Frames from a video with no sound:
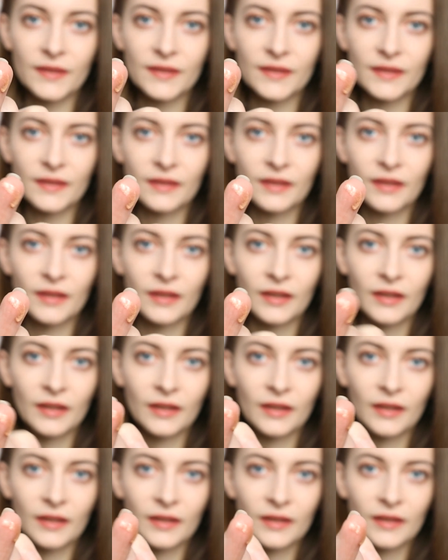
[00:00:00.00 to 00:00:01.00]

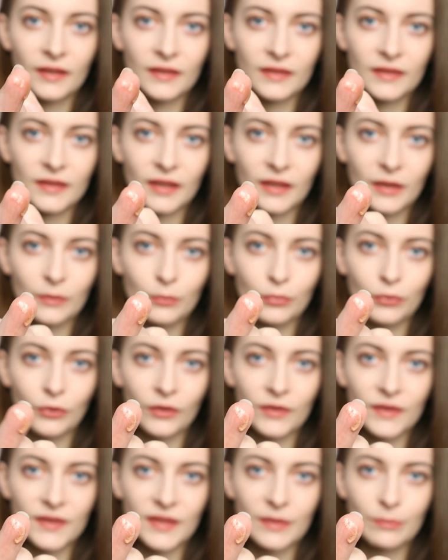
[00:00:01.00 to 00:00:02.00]
It's like a
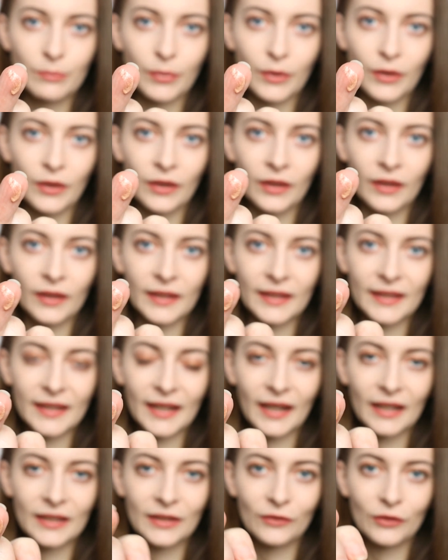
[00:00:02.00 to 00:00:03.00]
bronzy, pearly
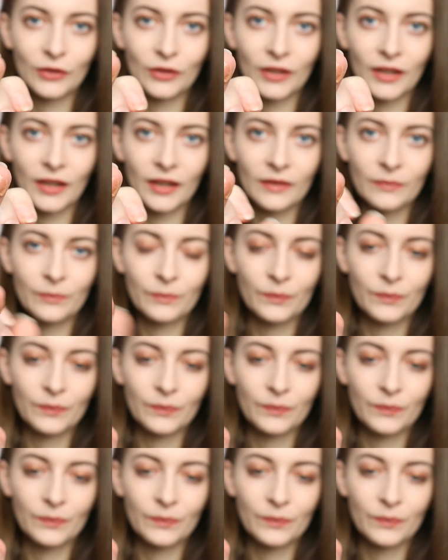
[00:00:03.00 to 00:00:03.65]
kind of colour.